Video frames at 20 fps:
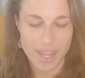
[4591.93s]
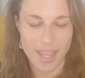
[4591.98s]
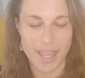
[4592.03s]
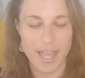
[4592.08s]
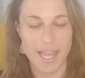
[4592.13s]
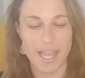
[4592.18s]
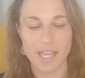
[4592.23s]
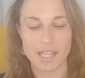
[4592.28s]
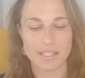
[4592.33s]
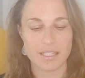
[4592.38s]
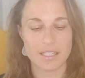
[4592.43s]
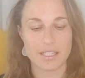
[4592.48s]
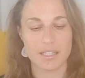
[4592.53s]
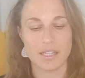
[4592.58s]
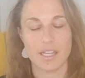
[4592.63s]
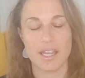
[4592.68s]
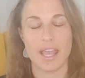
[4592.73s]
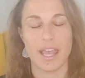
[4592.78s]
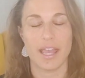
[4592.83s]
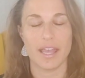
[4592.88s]
And
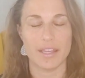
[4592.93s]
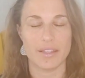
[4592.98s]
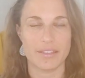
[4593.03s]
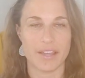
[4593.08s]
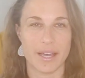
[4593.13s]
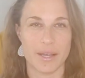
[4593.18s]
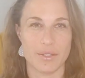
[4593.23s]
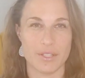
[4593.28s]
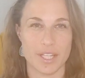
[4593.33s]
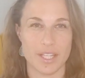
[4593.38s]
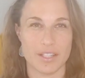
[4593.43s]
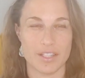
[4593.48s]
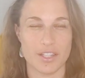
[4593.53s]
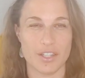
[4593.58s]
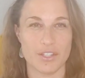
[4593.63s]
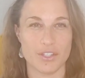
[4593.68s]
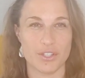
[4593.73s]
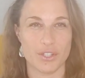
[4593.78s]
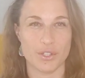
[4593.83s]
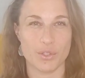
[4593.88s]
eighth house has
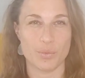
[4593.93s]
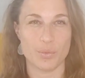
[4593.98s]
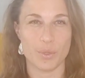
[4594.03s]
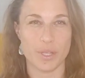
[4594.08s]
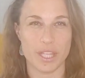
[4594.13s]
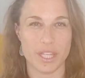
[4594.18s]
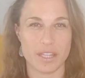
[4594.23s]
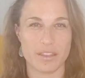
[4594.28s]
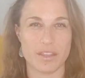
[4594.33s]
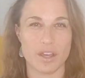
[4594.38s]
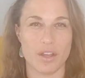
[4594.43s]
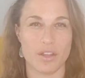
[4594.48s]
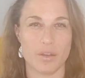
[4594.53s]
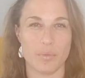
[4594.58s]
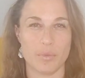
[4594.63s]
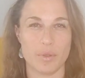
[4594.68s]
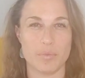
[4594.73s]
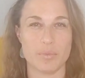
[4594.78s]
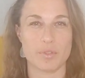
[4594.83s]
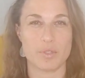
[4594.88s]
to do with
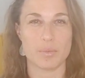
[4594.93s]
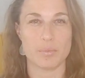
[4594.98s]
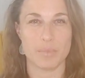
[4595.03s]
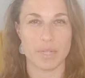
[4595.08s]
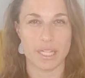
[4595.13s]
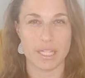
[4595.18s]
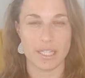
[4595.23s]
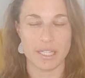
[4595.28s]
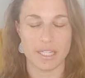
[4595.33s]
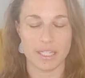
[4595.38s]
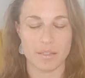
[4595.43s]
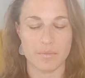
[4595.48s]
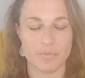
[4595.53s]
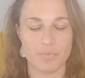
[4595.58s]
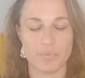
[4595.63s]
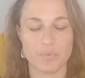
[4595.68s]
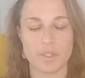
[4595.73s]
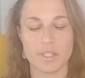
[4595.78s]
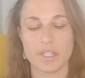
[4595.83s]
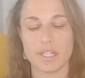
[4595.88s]
other people's money.